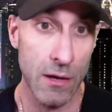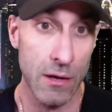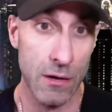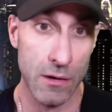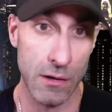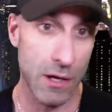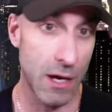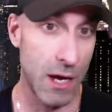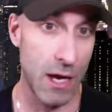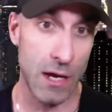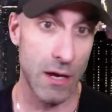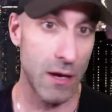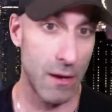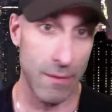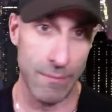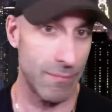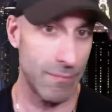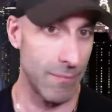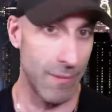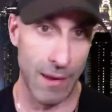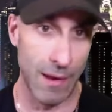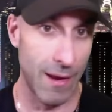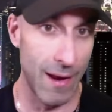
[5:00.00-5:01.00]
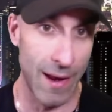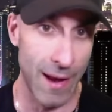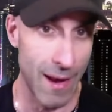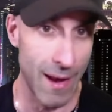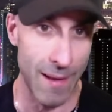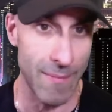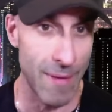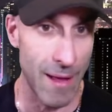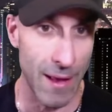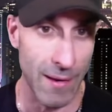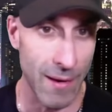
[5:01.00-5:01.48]
okay?
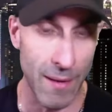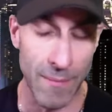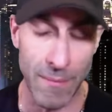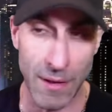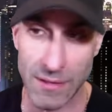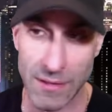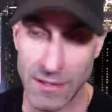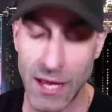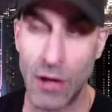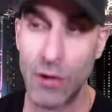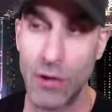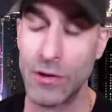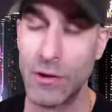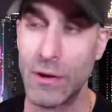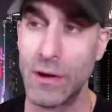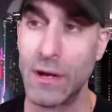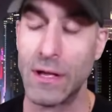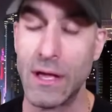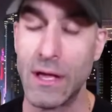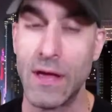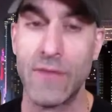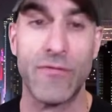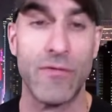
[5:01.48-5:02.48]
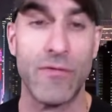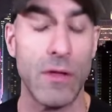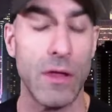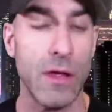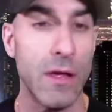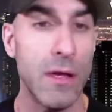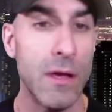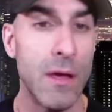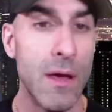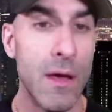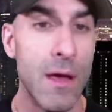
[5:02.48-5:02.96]
I'm not telling you any differently.
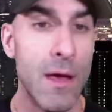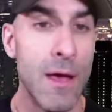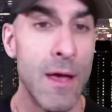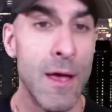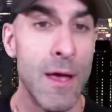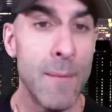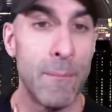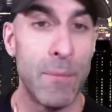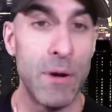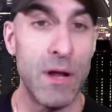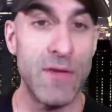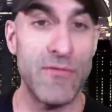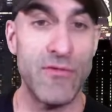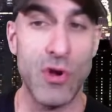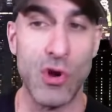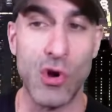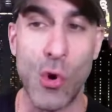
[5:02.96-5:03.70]
But if you're